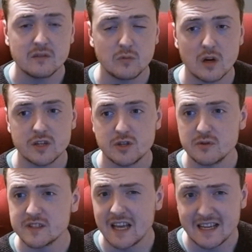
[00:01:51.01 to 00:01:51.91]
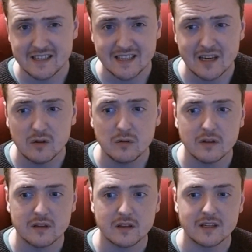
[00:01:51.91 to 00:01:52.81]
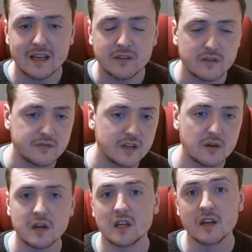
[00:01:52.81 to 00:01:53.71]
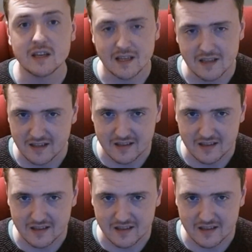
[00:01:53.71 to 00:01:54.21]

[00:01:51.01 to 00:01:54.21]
What I choose to edit out, the length of the video, I like